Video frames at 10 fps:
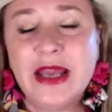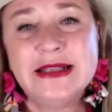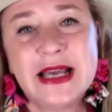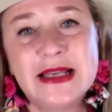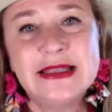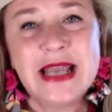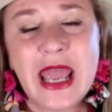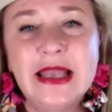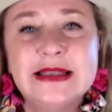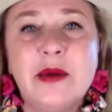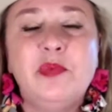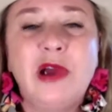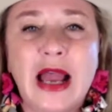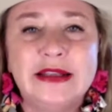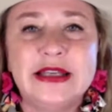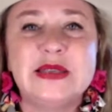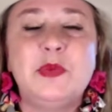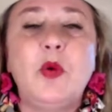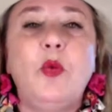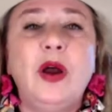It does take some
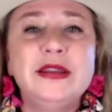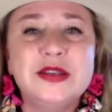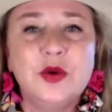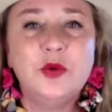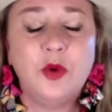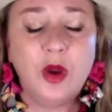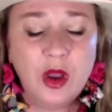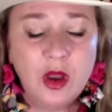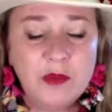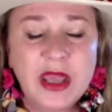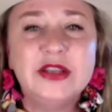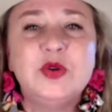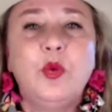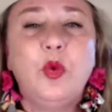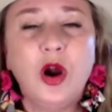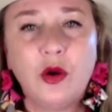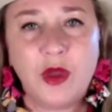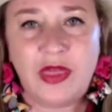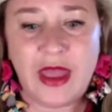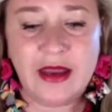practice, but once you begin to
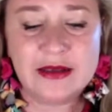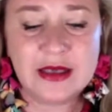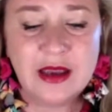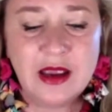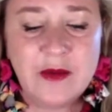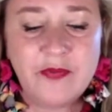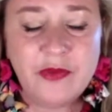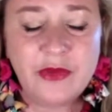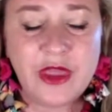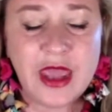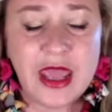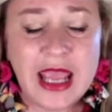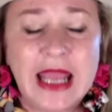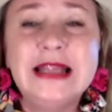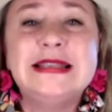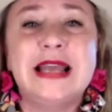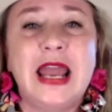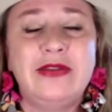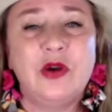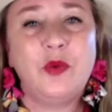work with it, the
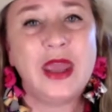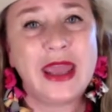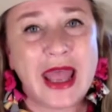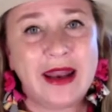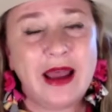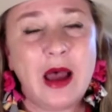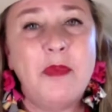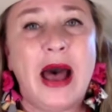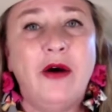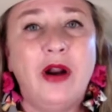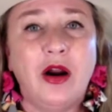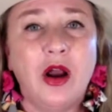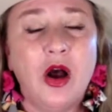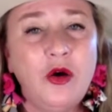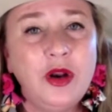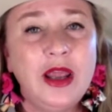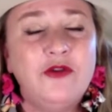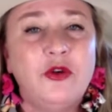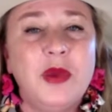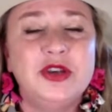insight that we get about our own
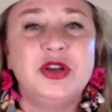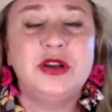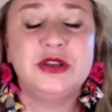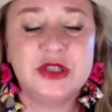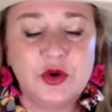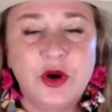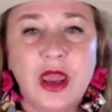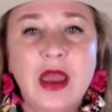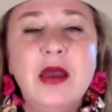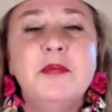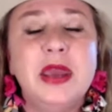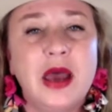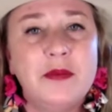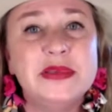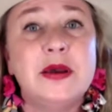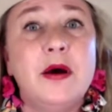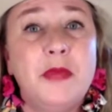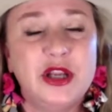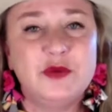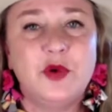information and story becomes
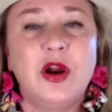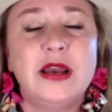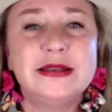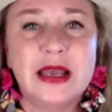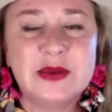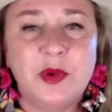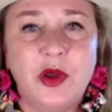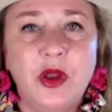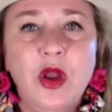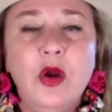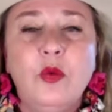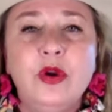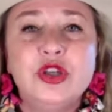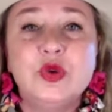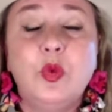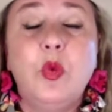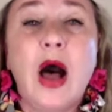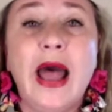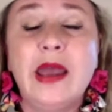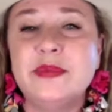much more accessible, which is
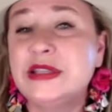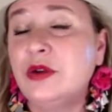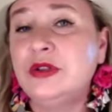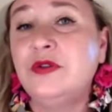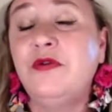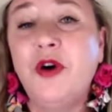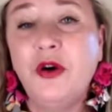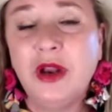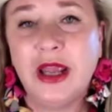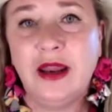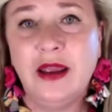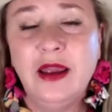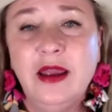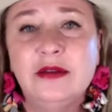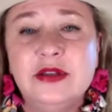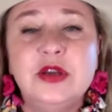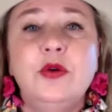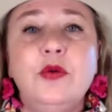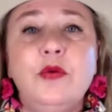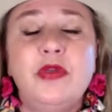why I'm so devoted
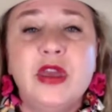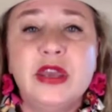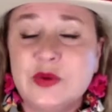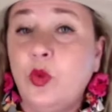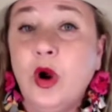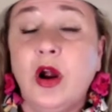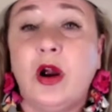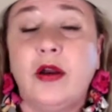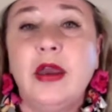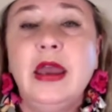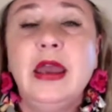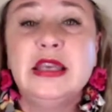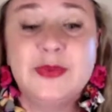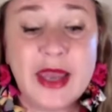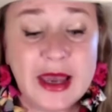to this work, is